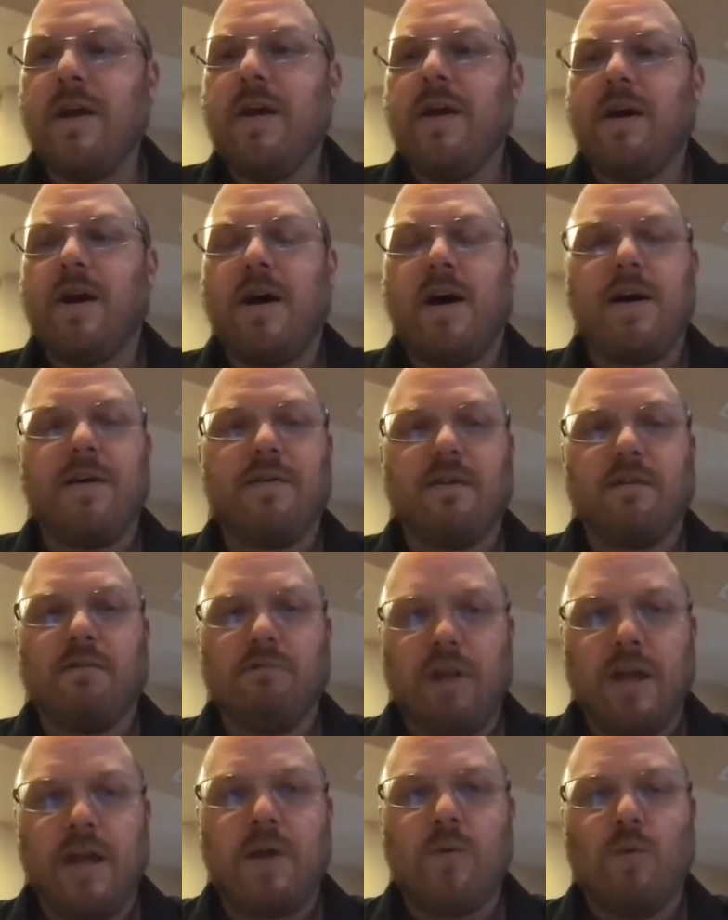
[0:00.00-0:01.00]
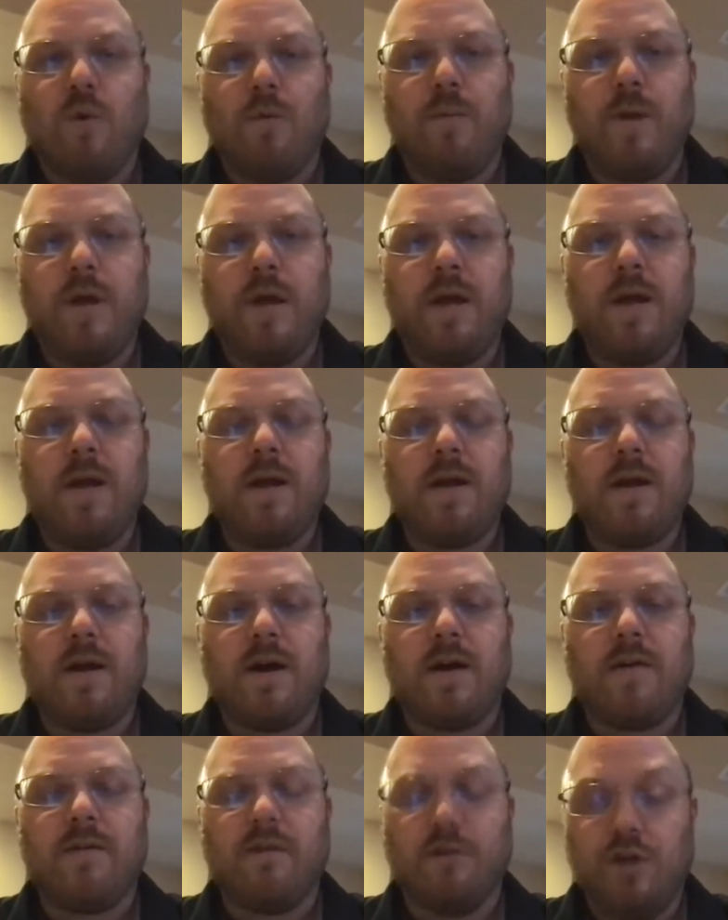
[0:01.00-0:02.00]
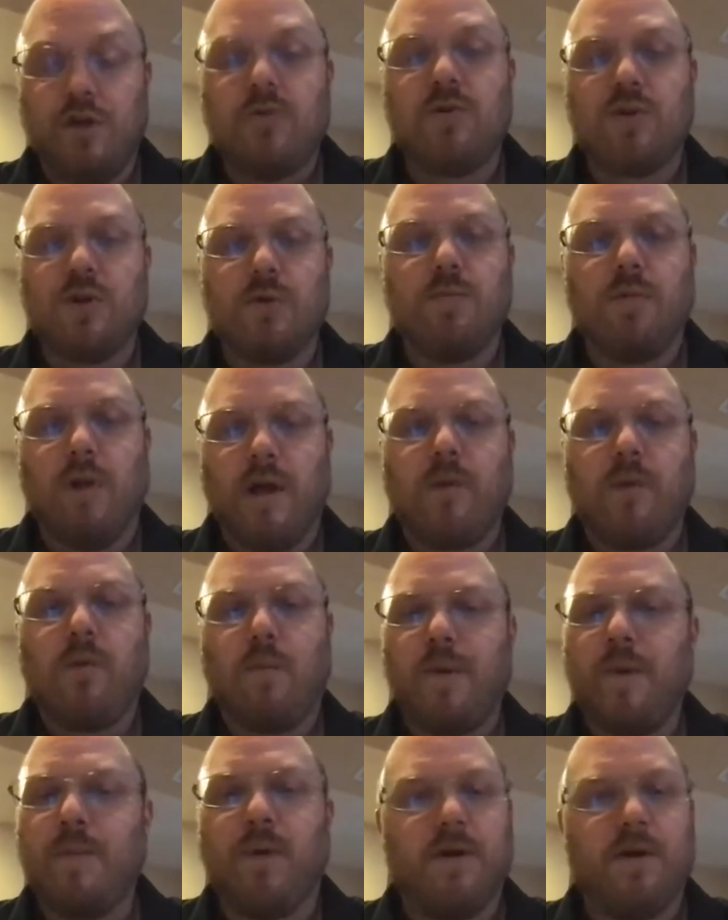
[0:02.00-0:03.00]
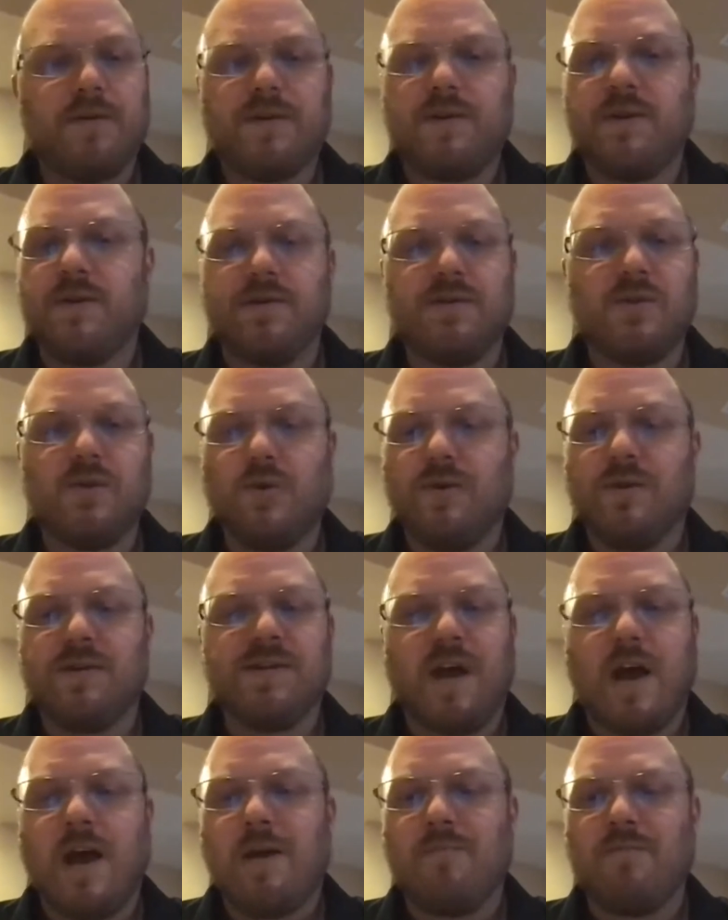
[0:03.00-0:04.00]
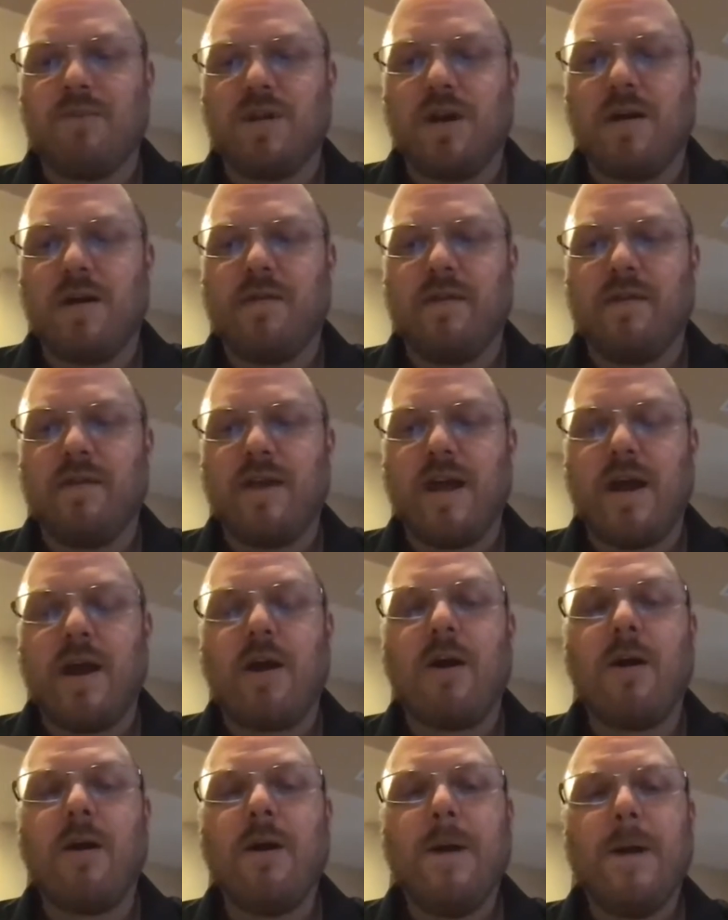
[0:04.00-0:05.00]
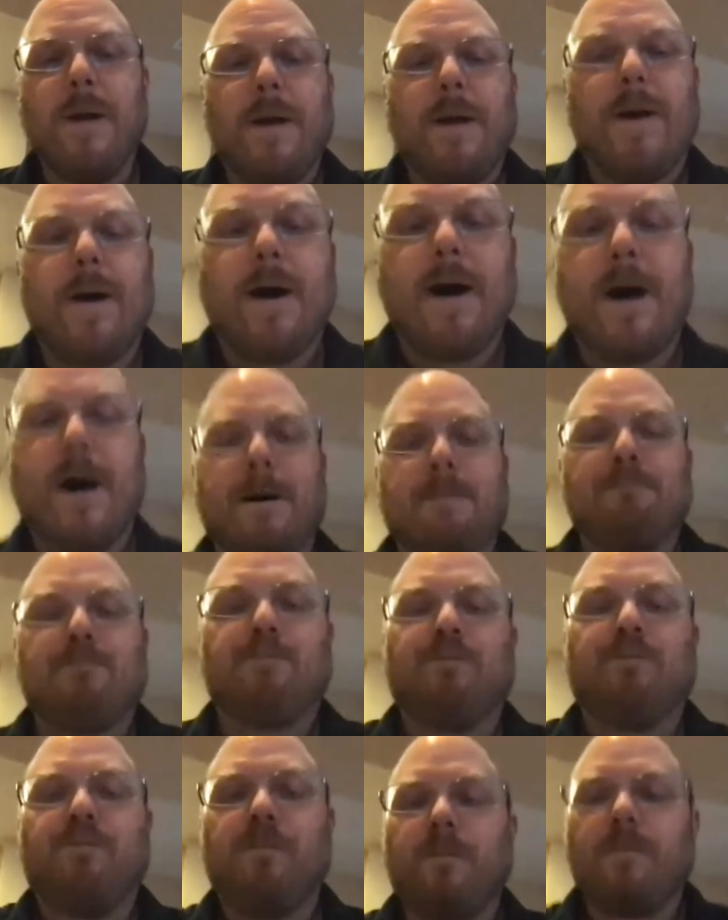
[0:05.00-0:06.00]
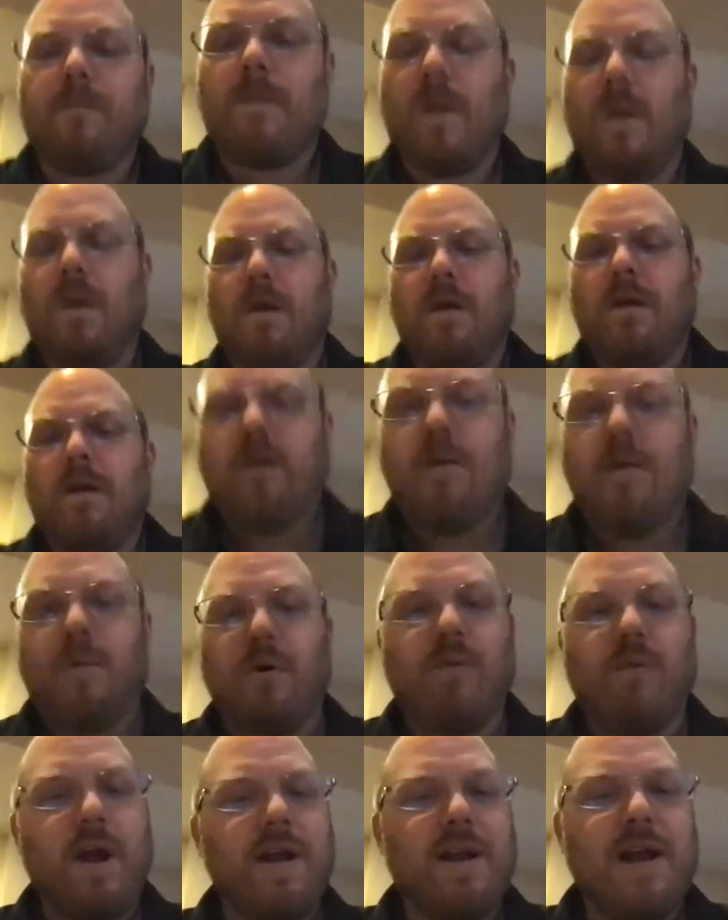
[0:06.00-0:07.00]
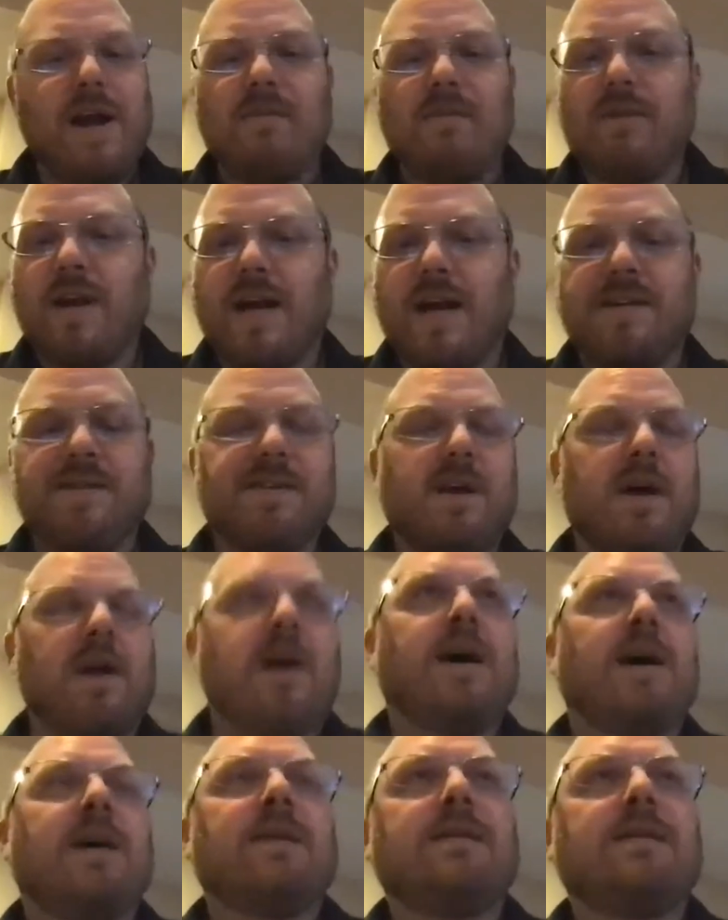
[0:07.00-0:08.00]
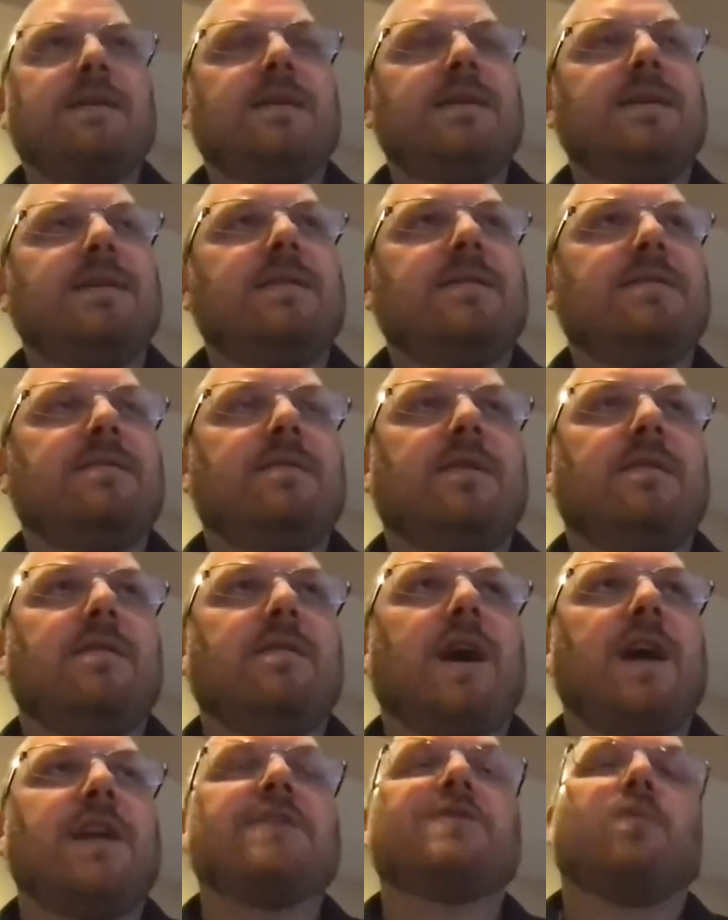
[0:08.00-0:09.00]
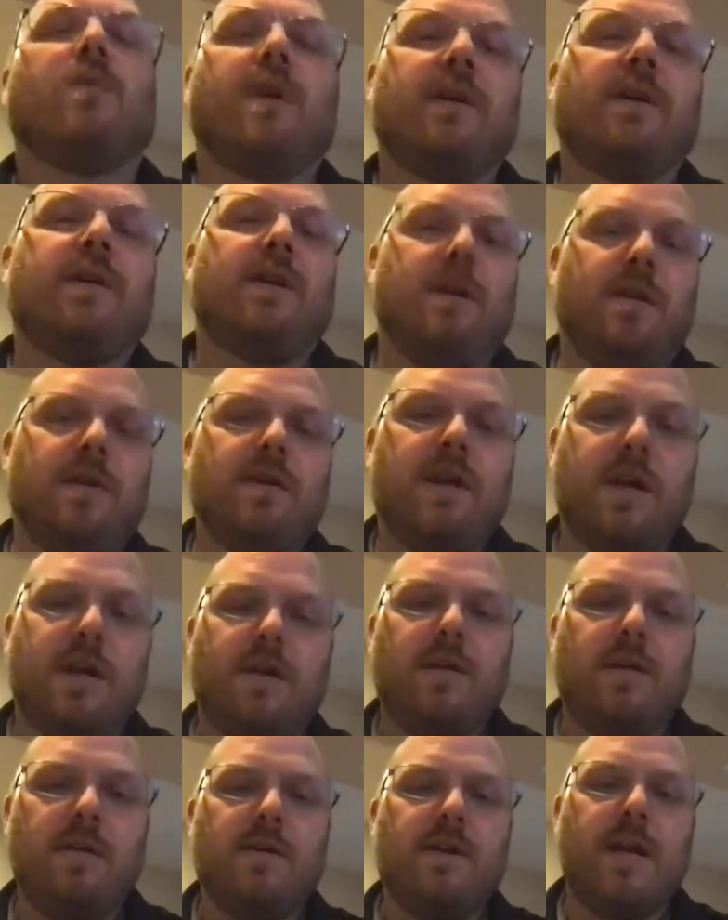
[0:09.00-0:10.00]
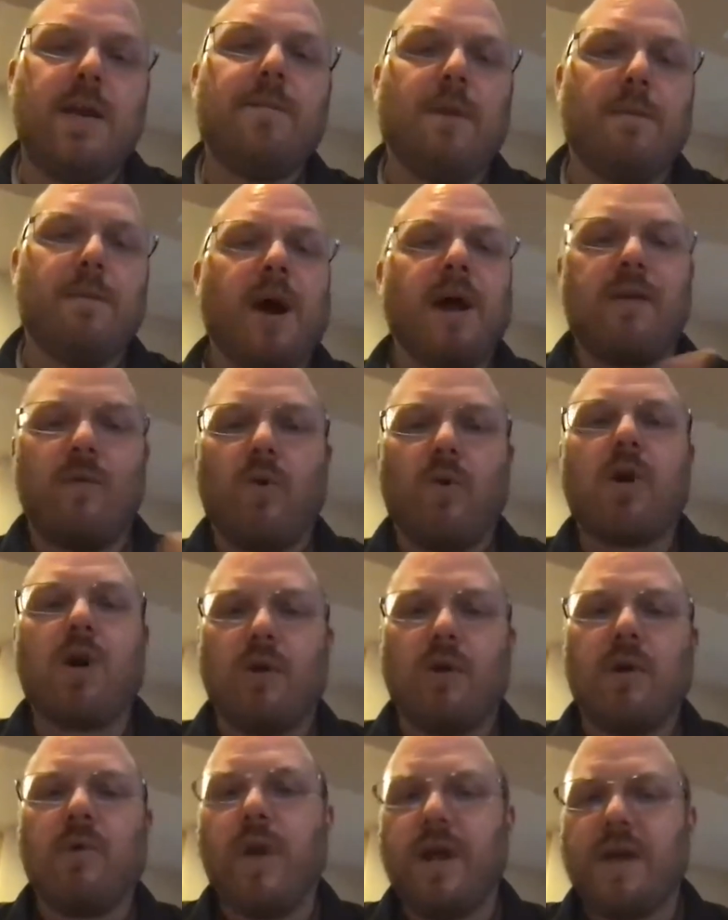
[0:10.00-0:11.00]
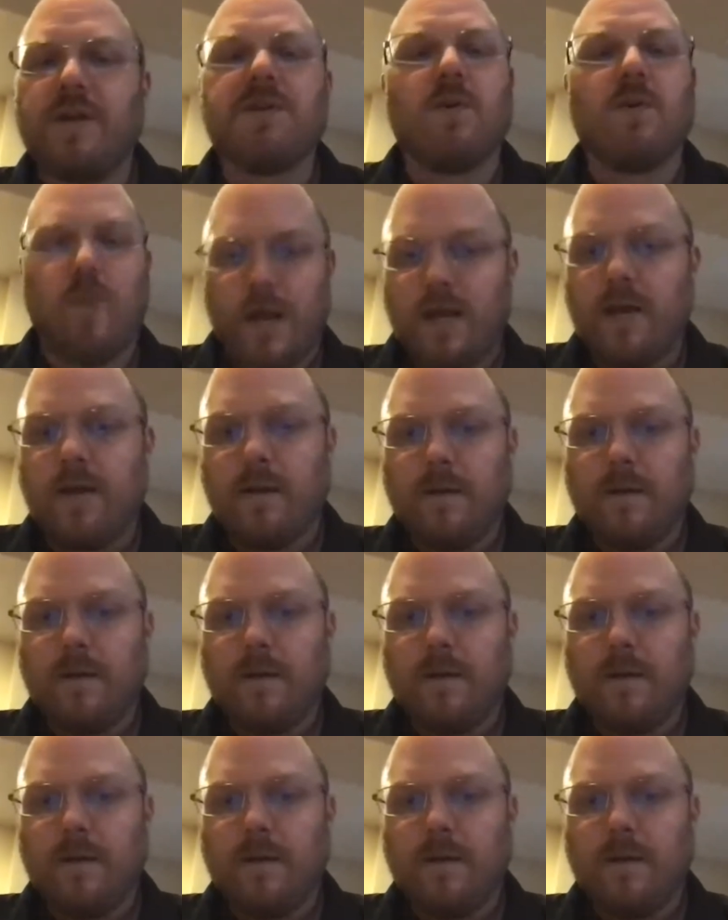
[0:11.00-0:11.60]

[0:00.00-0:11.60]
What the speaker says: the YouTube link will be posted as soon as I'm done there. But right now, guys, I just want to keep in mind, we're going week to week.